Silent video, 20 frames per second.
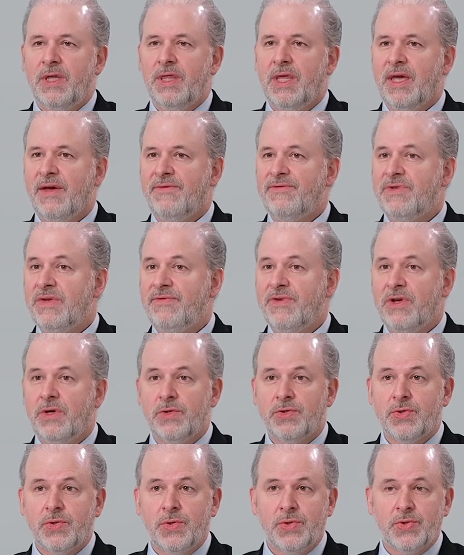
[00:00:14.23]
they have
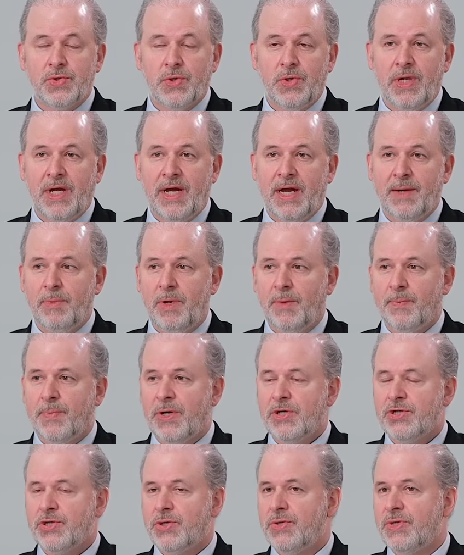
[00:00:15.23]
difficult to control high blood
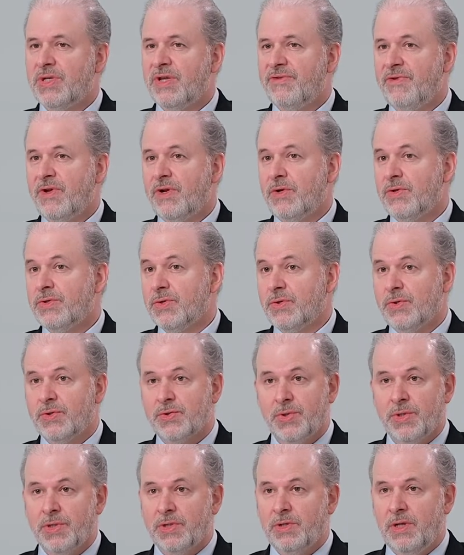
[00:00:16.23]
pressure or difficult to
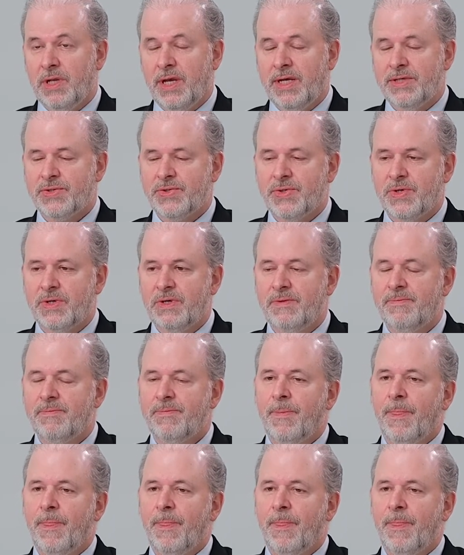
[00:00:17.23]
control cholesterol.